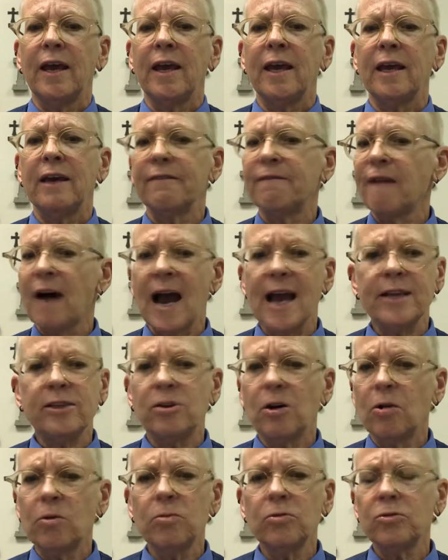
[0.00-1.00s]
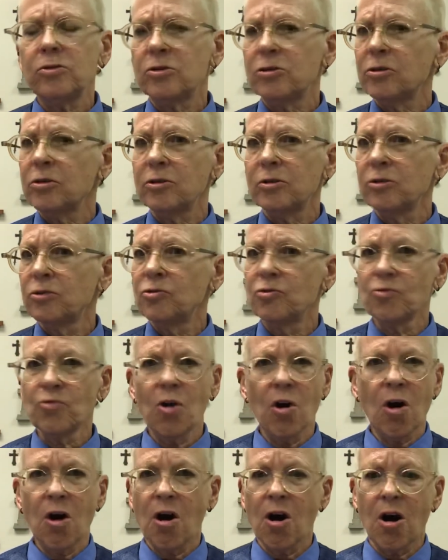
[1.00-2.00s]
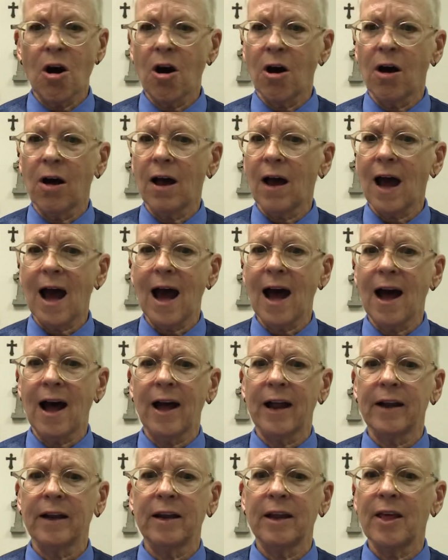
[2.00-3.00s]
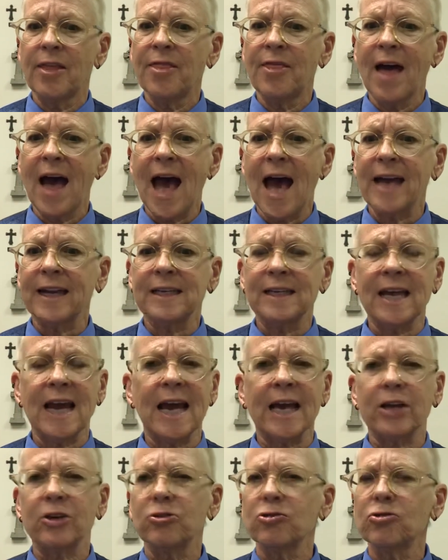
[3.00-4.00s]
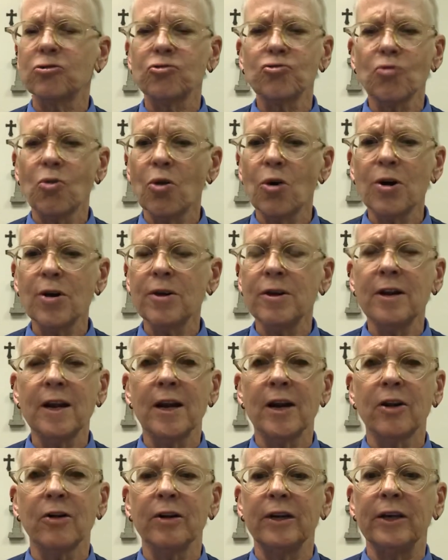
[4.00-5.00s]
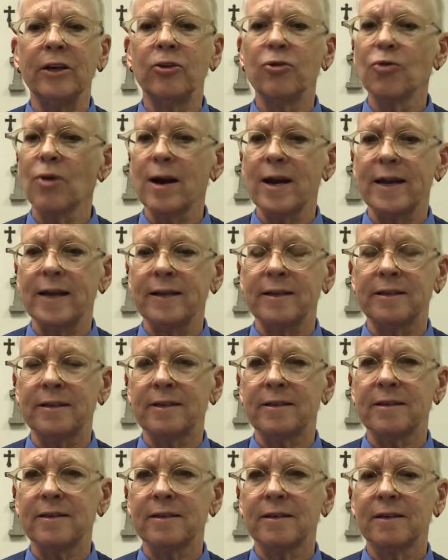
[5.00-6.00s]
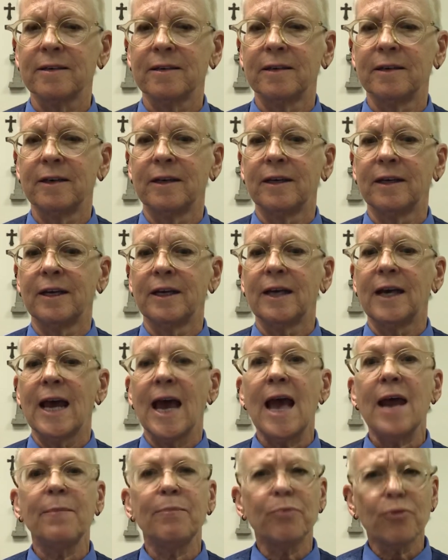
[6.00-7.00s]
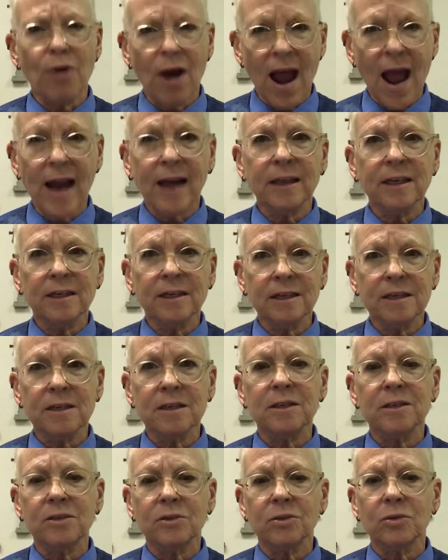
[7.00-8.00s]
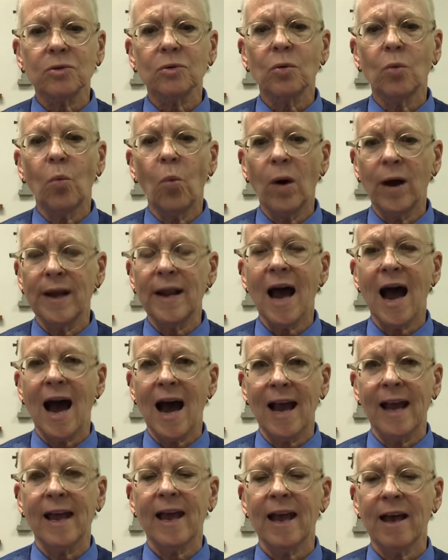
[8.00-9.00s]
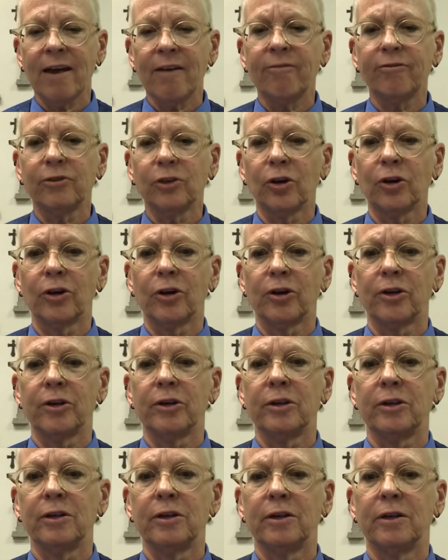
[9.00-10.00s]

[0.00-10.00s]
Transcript: If I don't draw on that extraordinary grace and practice what I have learned,